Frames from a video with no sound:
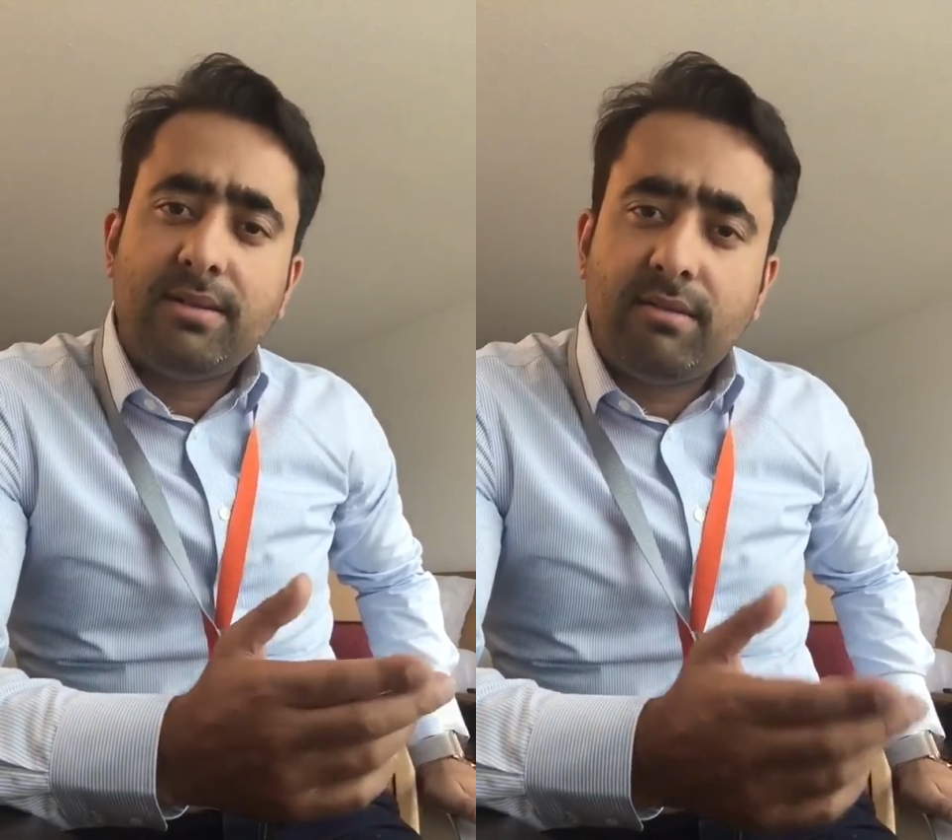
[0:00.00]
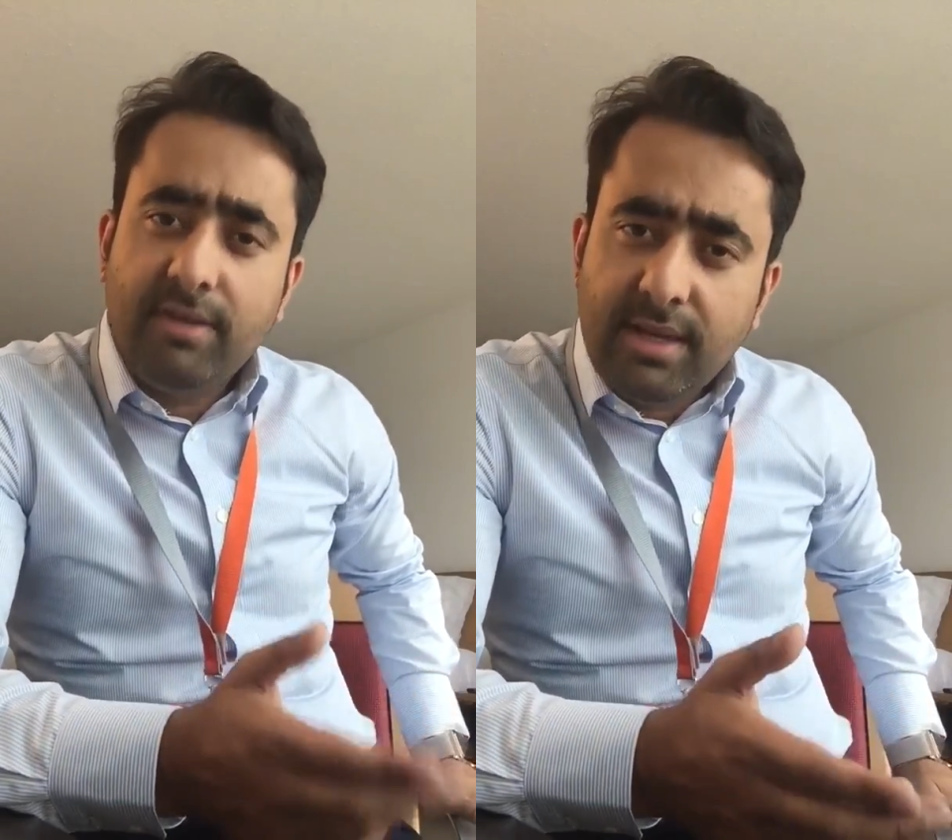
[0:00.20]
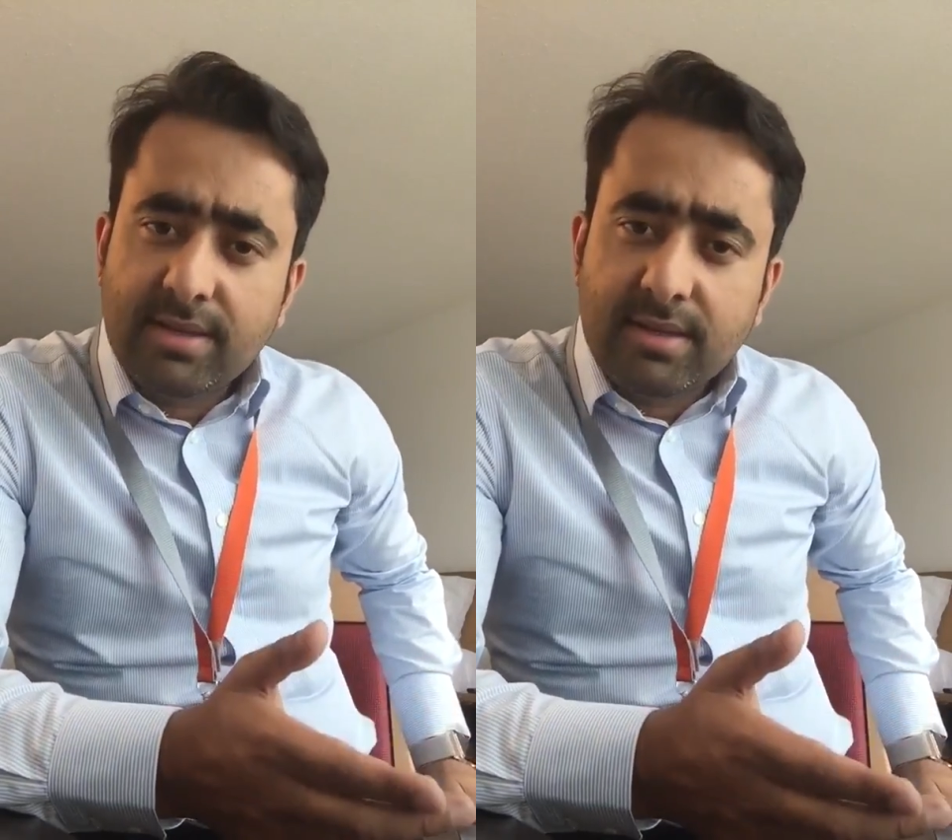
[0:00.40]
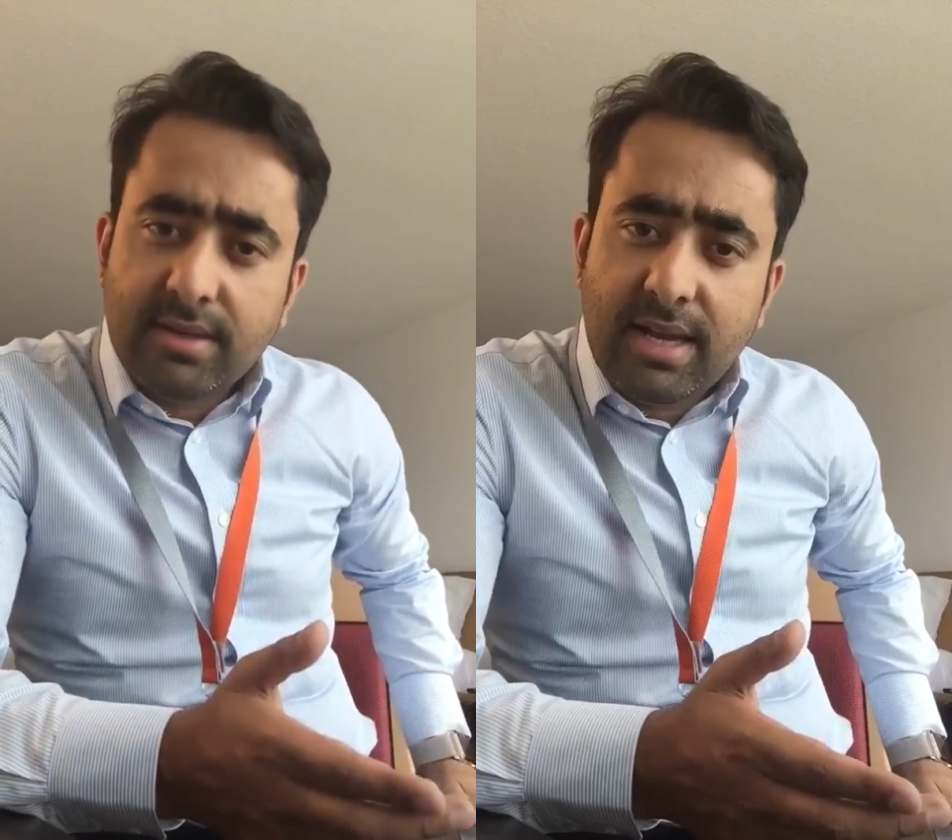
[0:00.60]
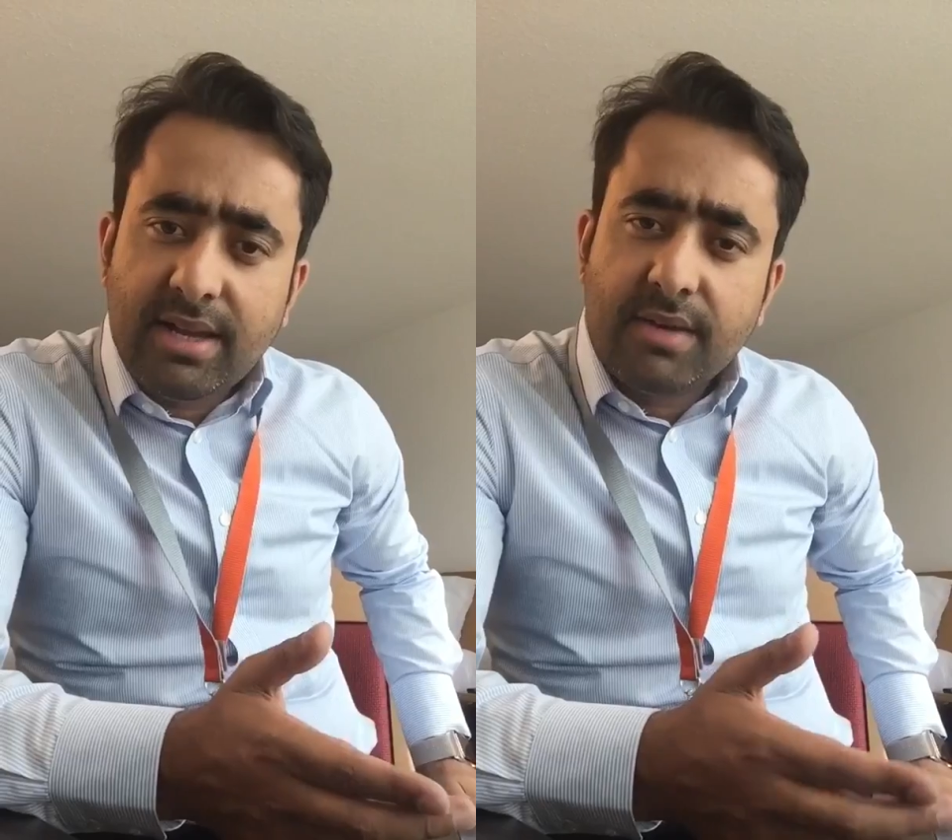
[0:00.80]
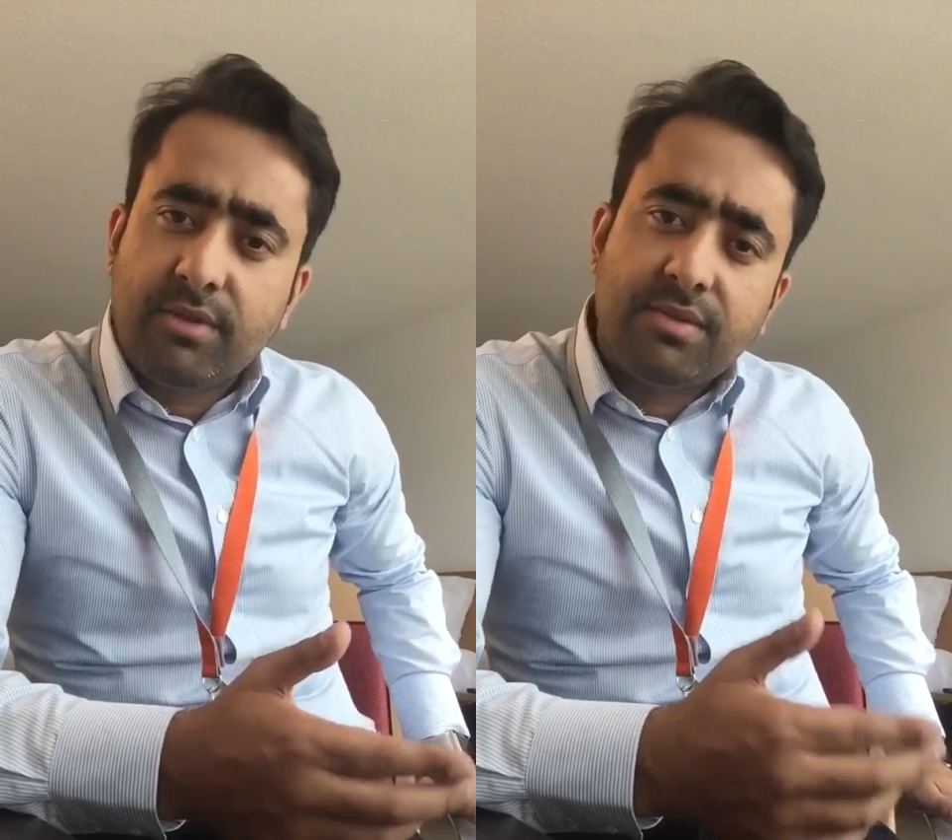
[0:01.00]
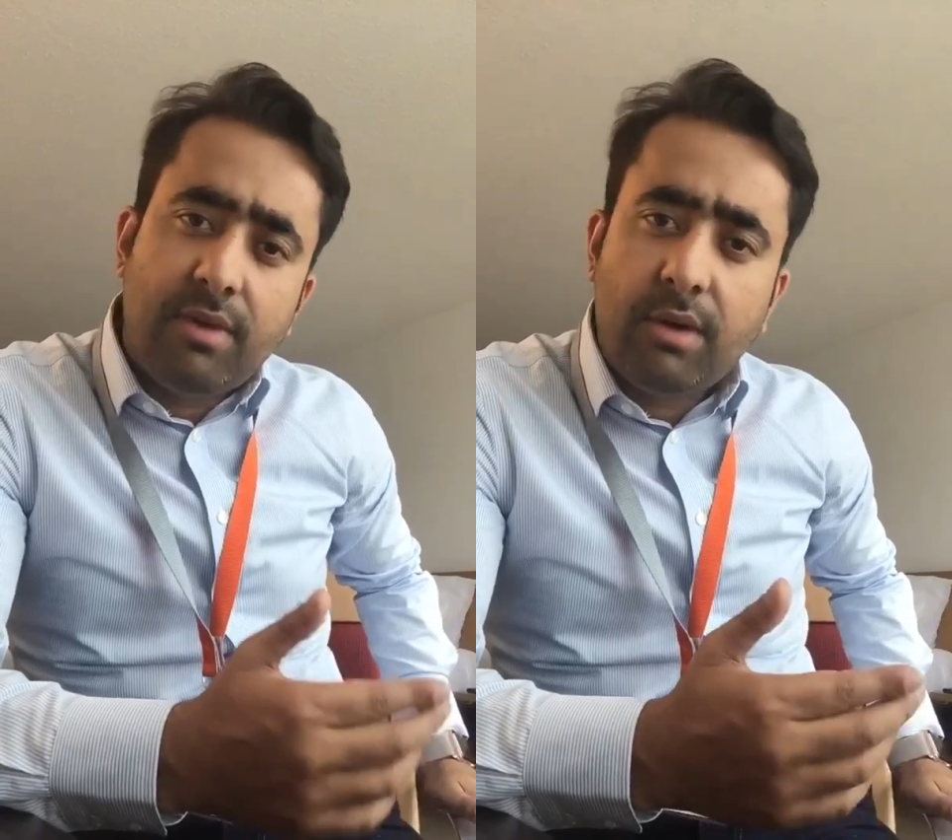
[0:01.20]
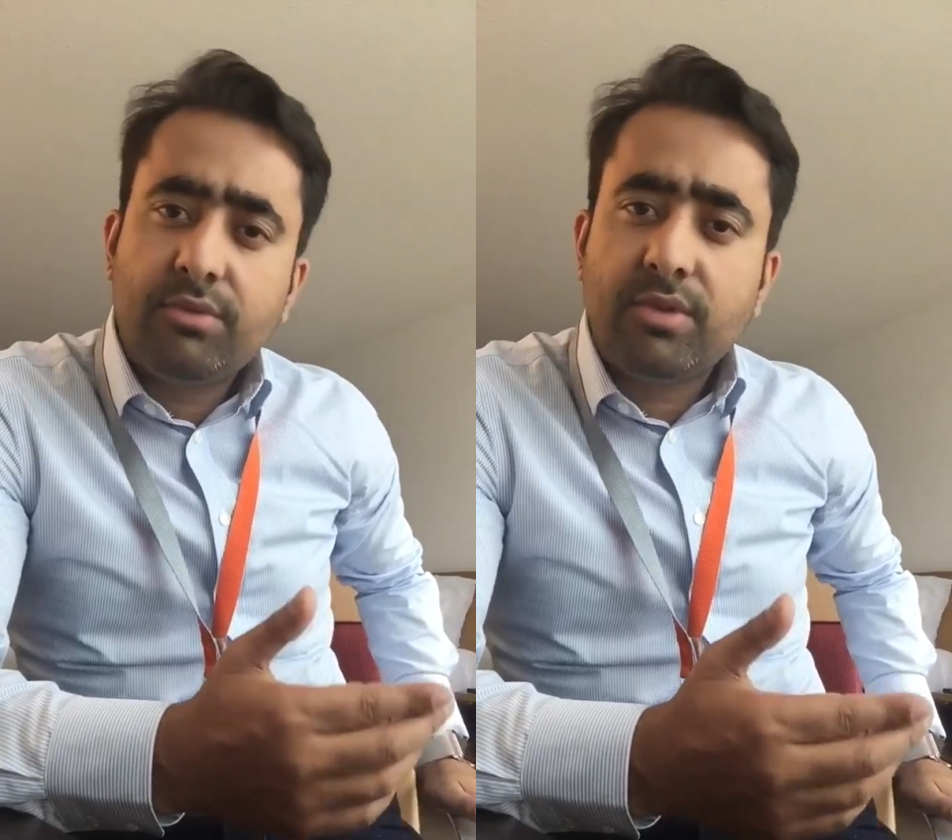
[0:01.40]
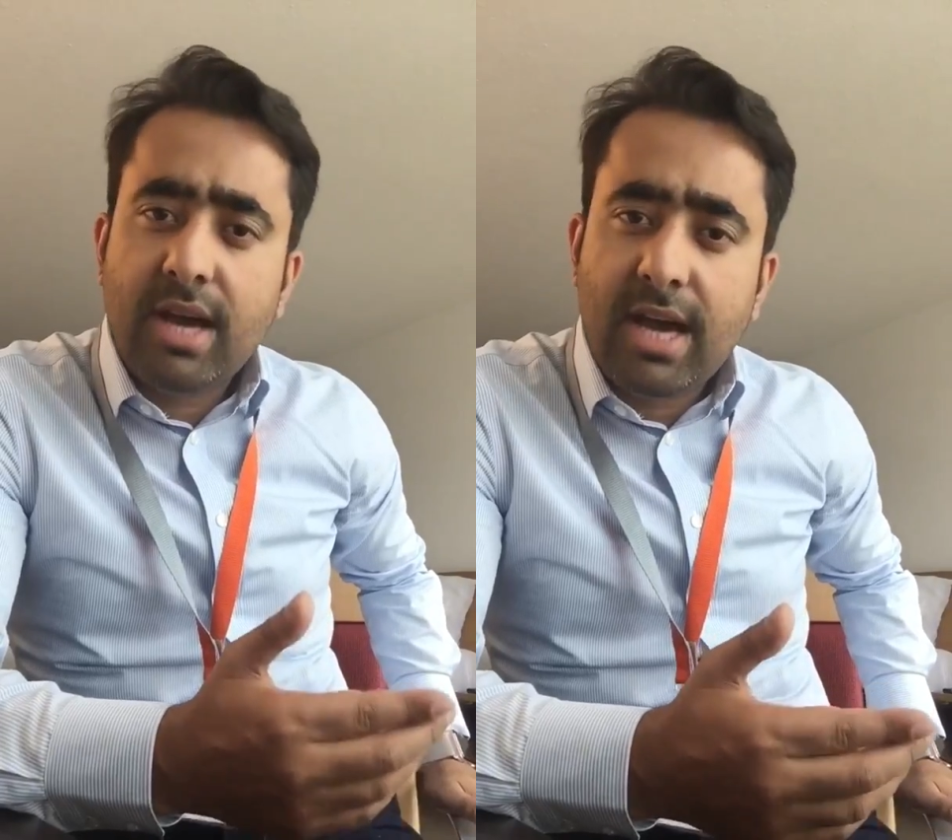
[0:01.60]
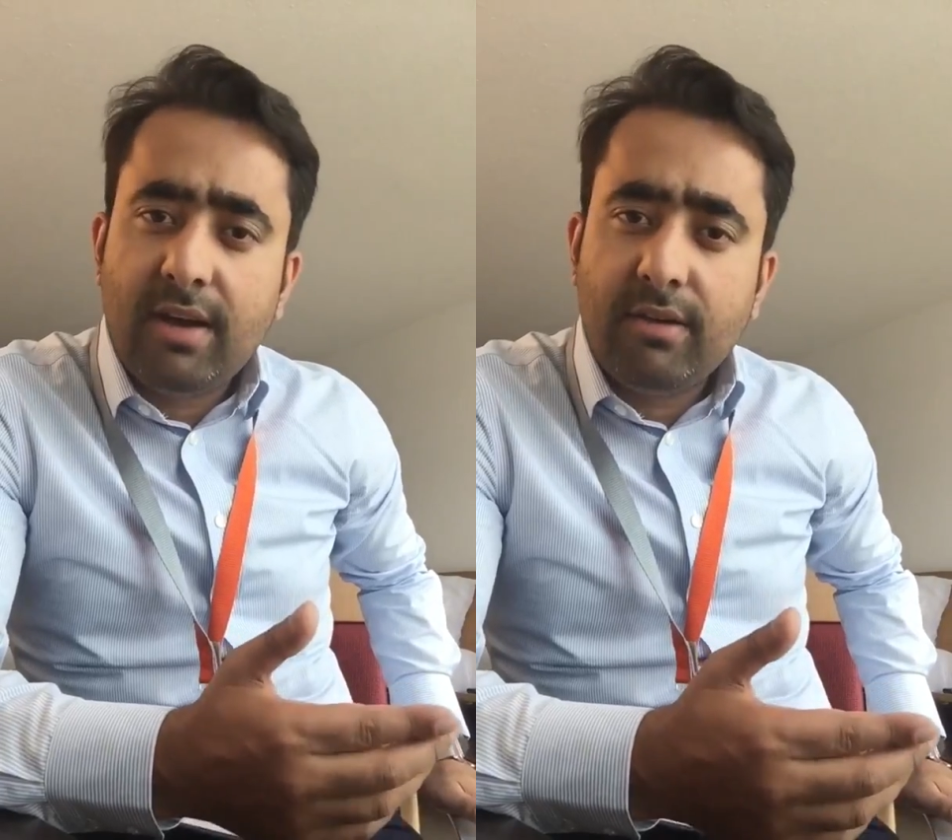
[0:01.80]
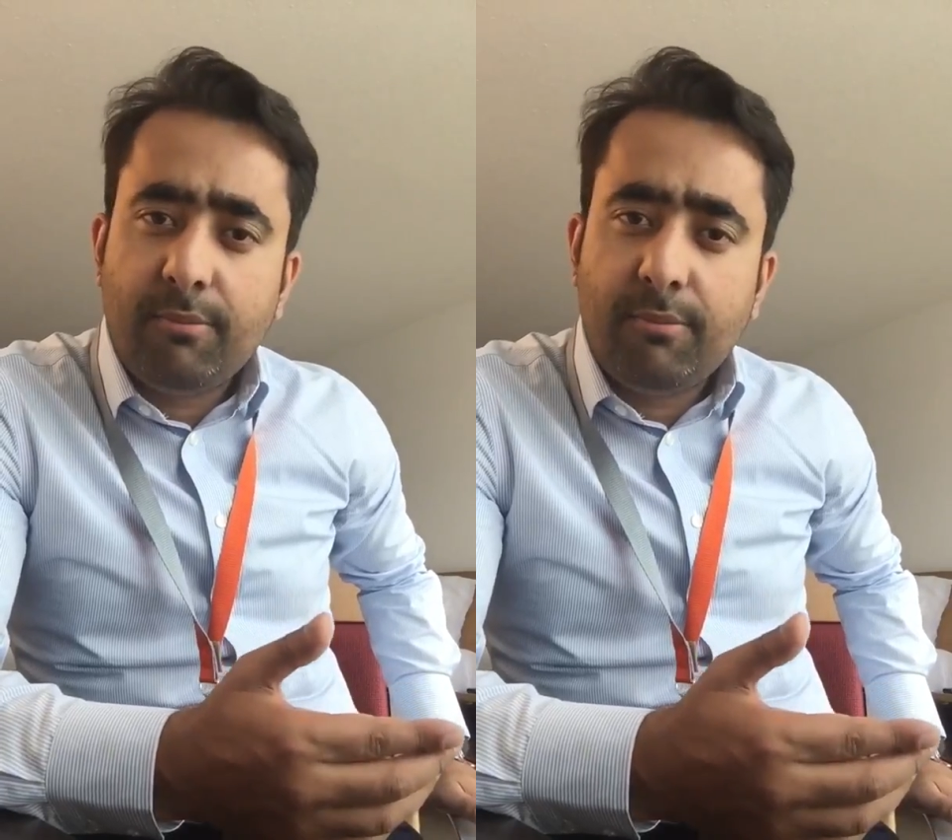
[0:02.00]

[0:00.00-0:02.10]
other reason and it was found to have